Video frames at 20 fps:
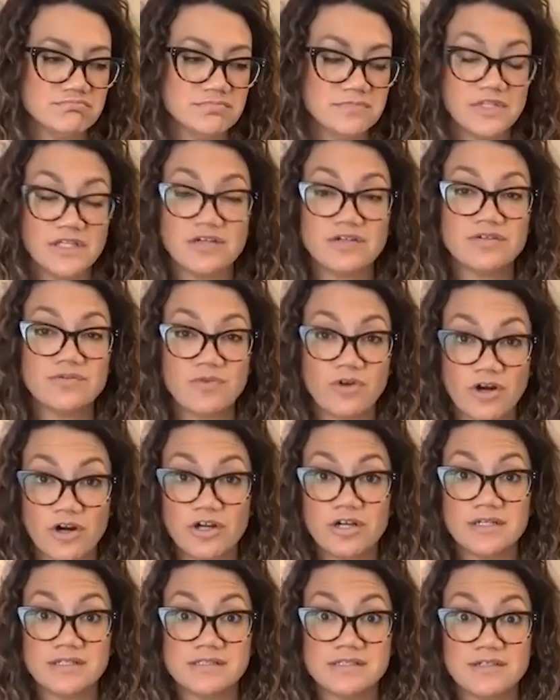their
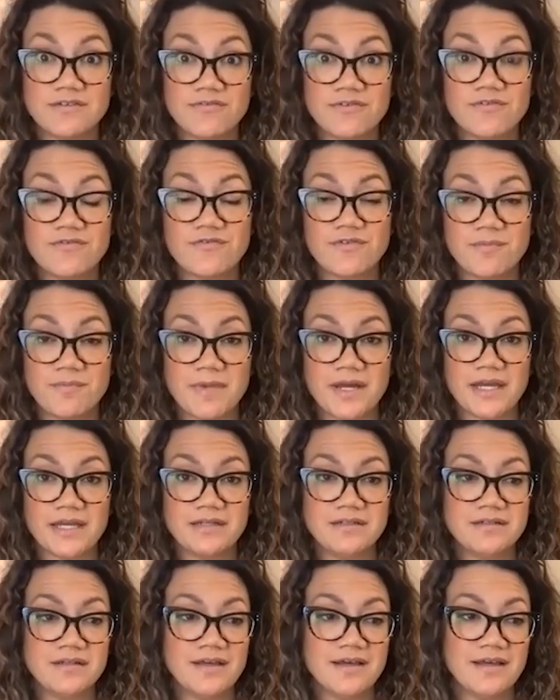art is different from
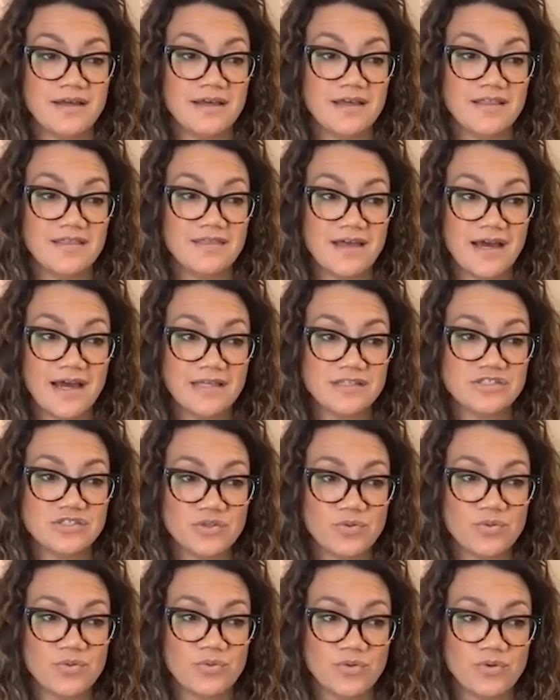mine. That's
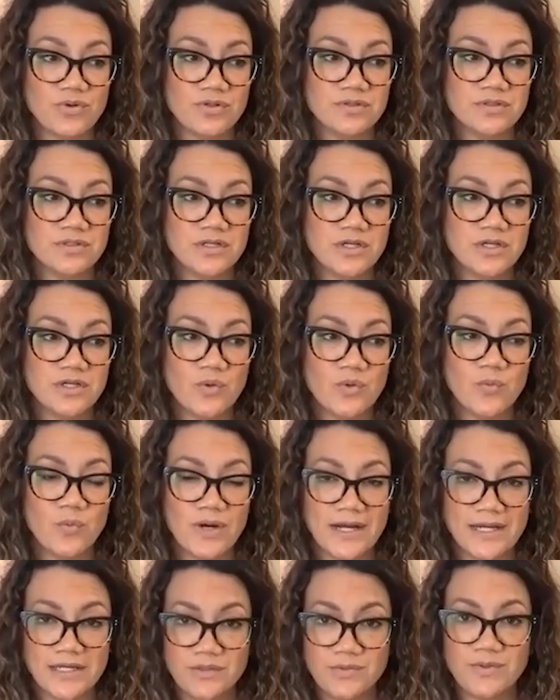cool
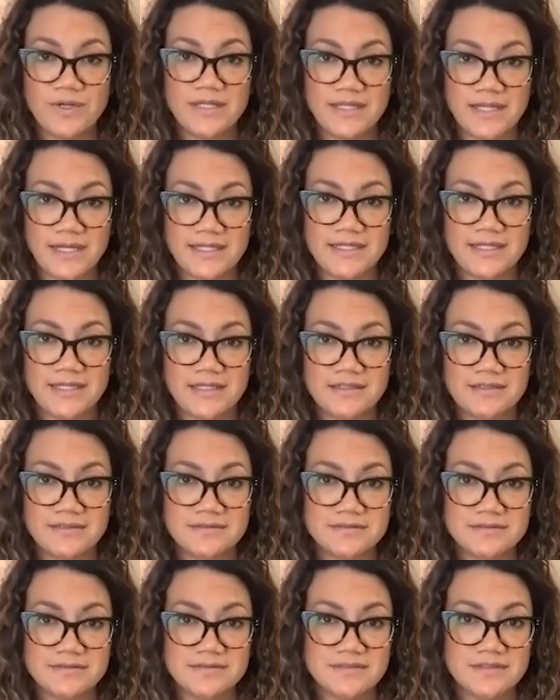why do I like it?
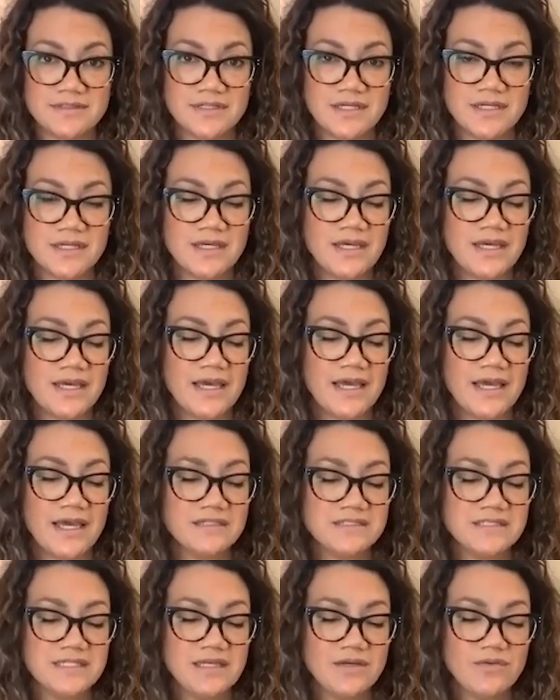Mm. And
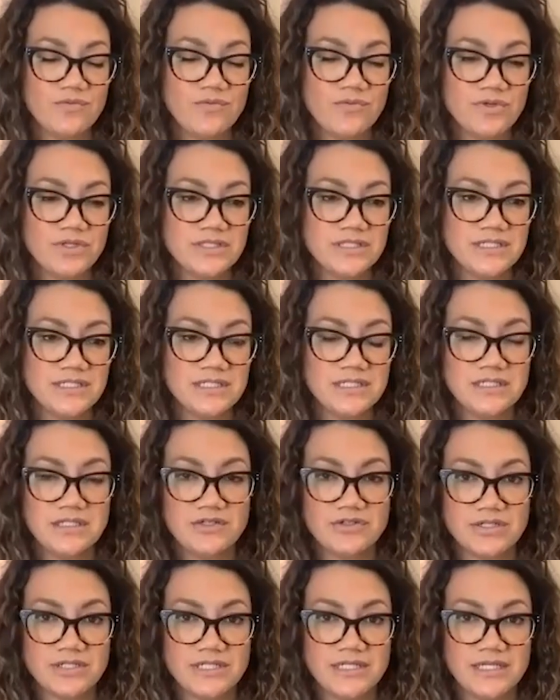to get really nitty
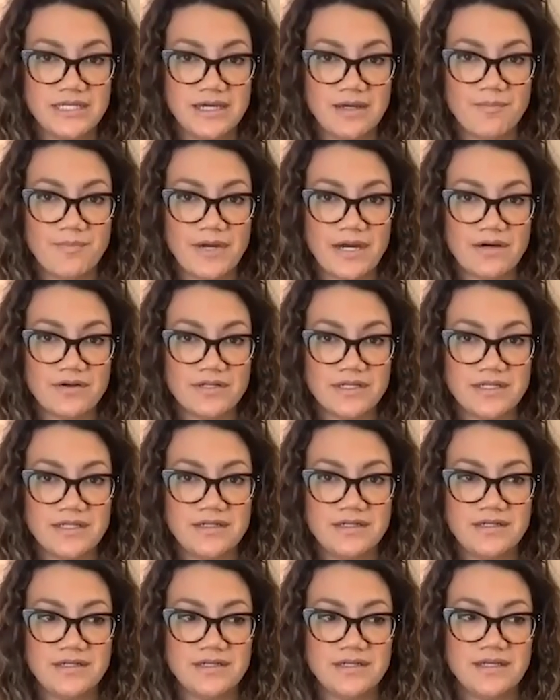gritty about it
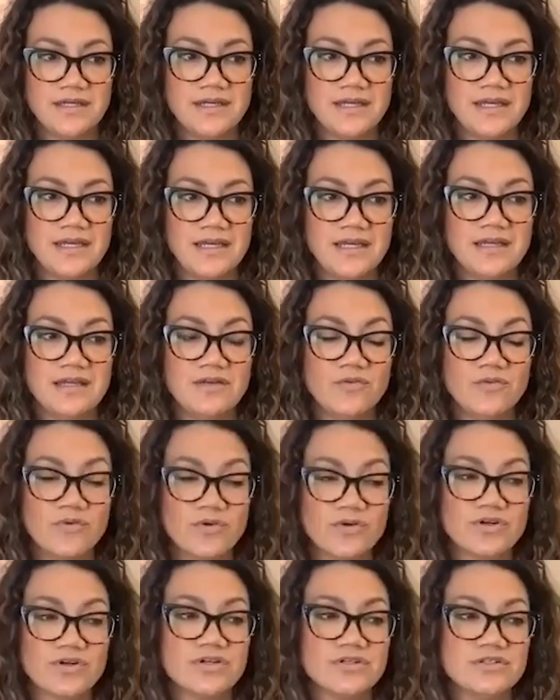in
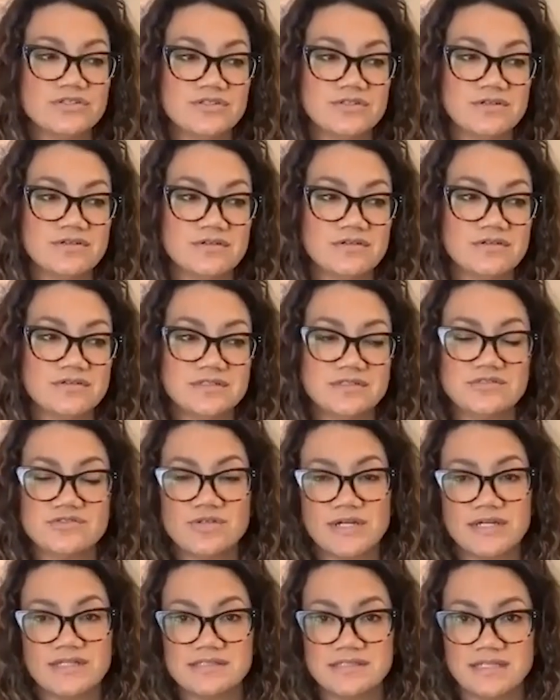order to to
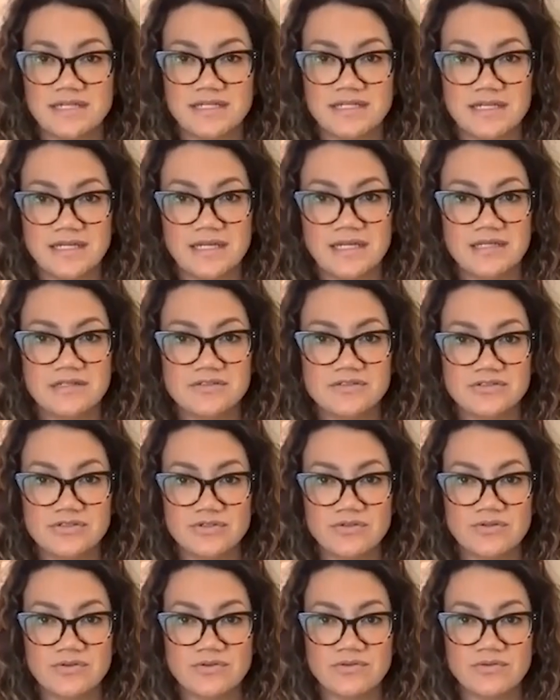translate it
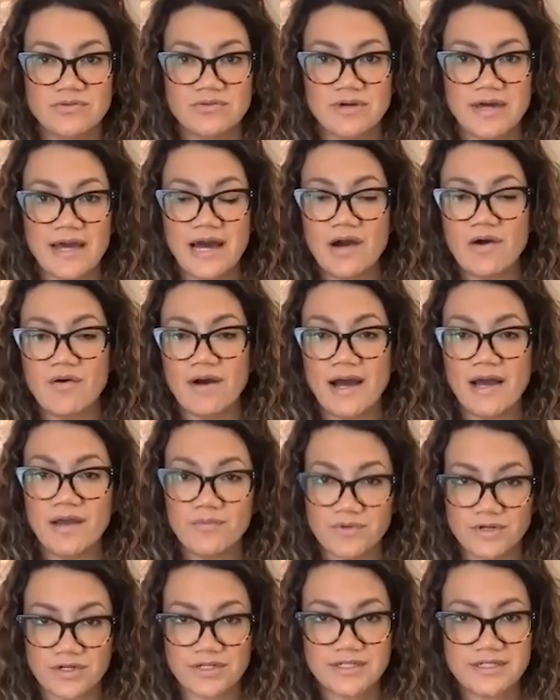into how I
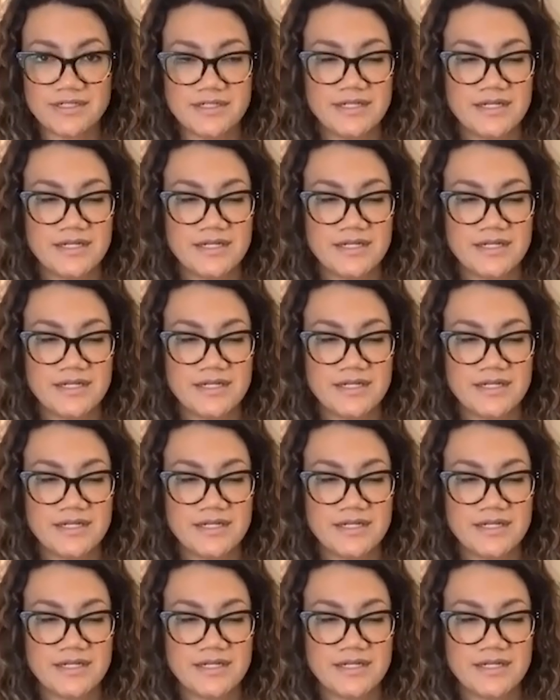work.